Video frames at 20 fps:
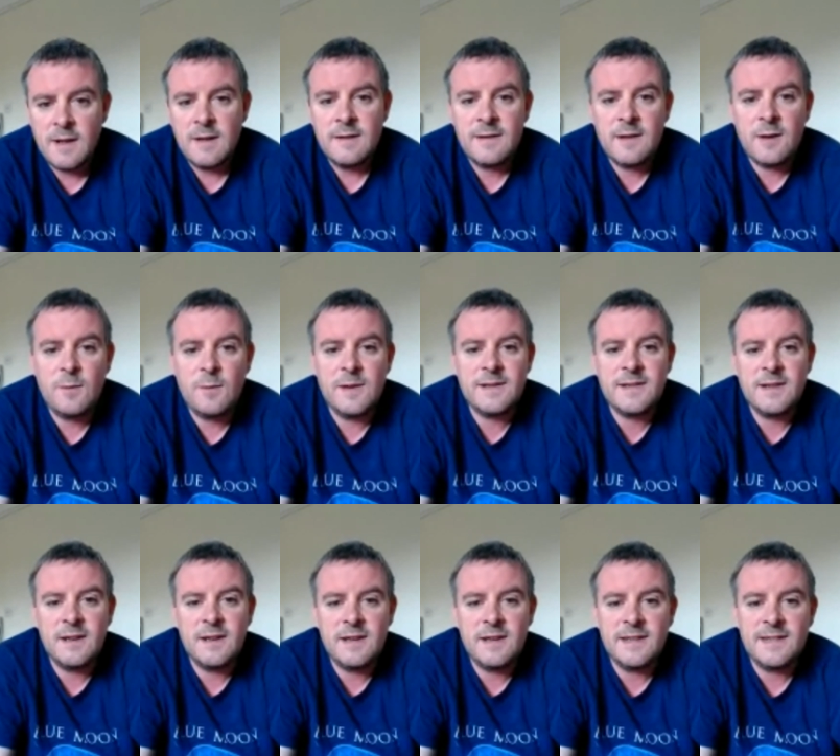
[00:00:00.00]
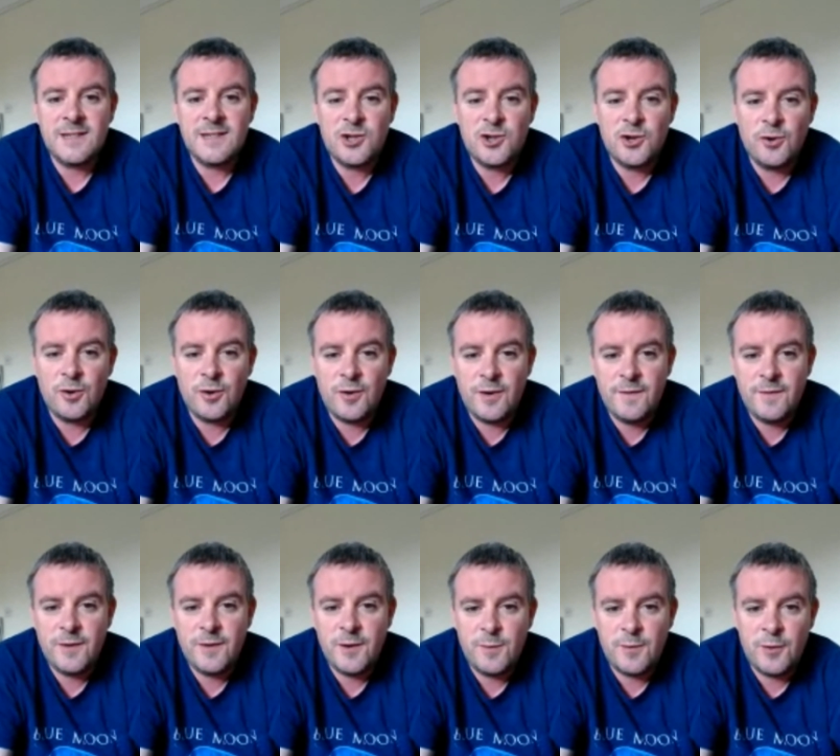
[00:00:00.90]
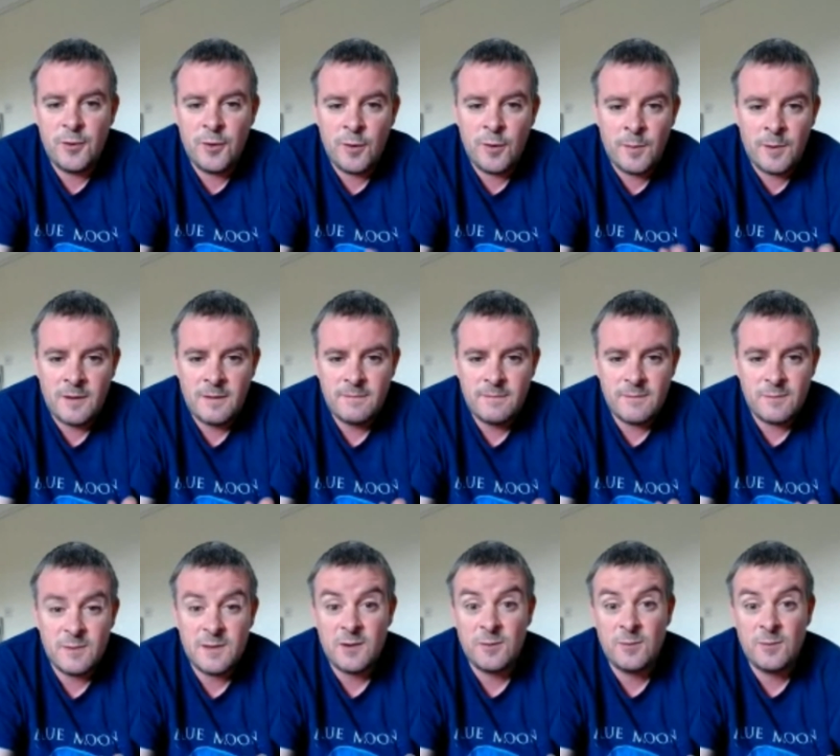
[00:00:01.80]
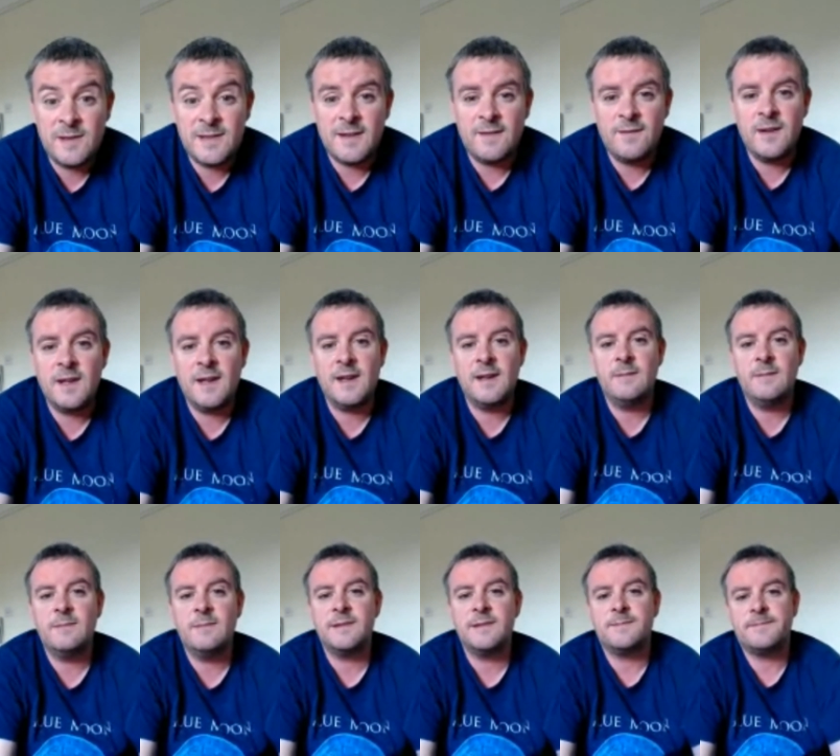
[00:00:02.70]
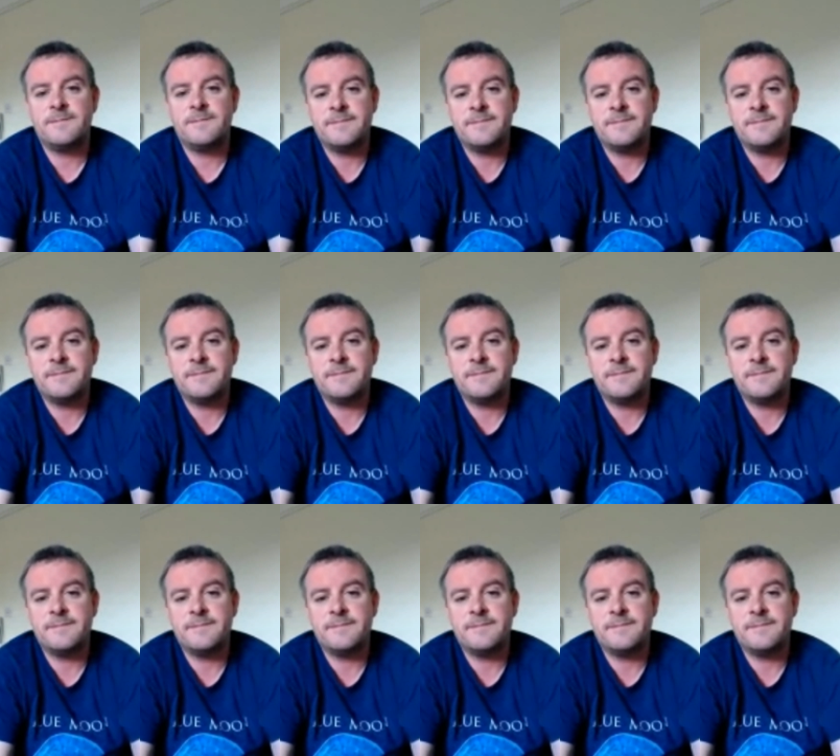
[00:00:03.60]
So it's a shorter review than normal. It was only 7 games.